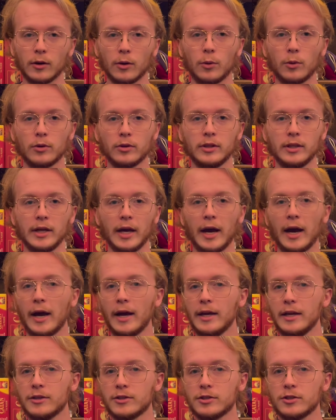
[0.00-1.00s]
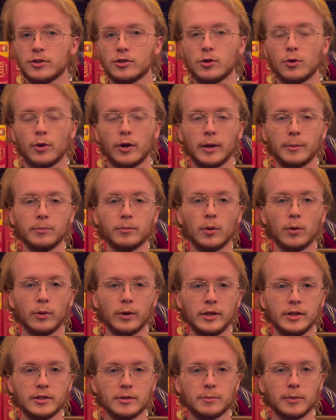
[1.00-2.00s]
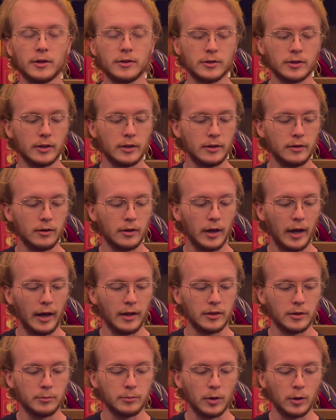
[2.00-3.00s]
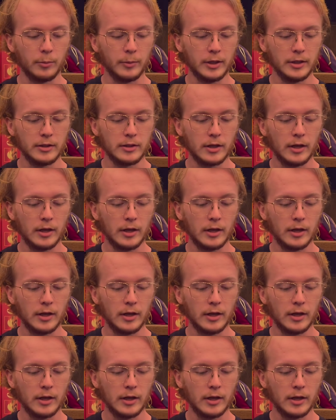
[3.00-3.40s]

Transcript: or the highest scoring points person at the moment